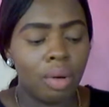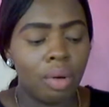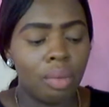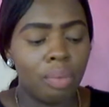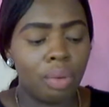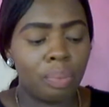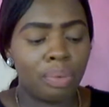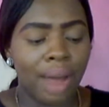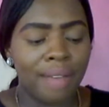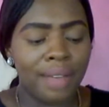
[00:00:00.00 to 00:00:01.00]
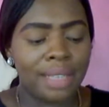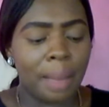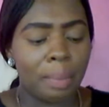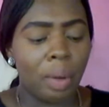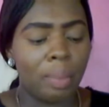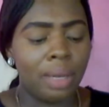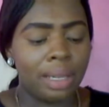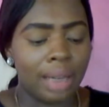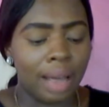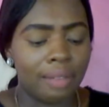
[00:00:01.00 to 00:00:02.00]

both private and public life,